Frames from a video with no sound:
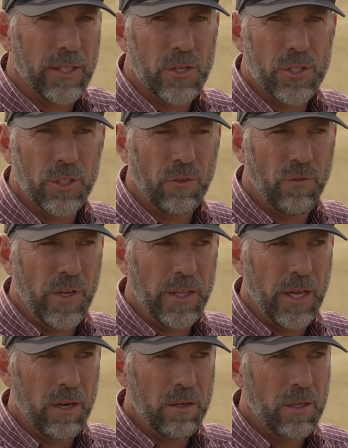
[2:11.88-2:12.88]
there's still
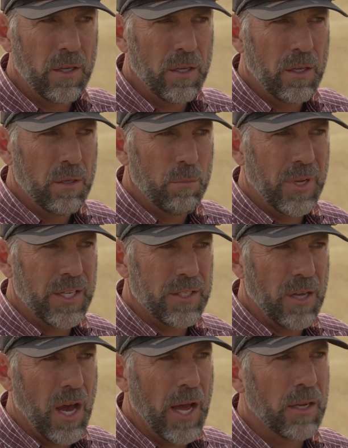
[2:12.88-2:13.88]
feed there, but
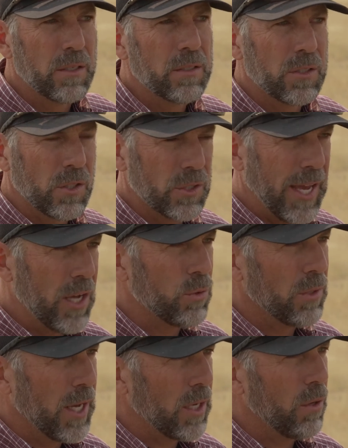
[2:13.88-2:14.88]
it's not. So those
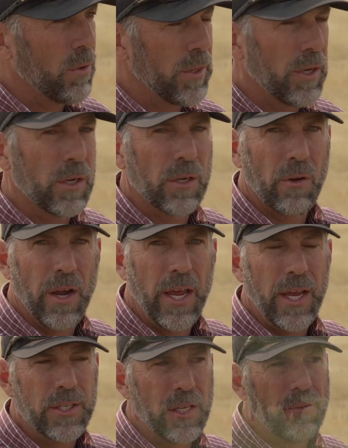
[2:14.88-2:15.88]
cows will not go in there and graze,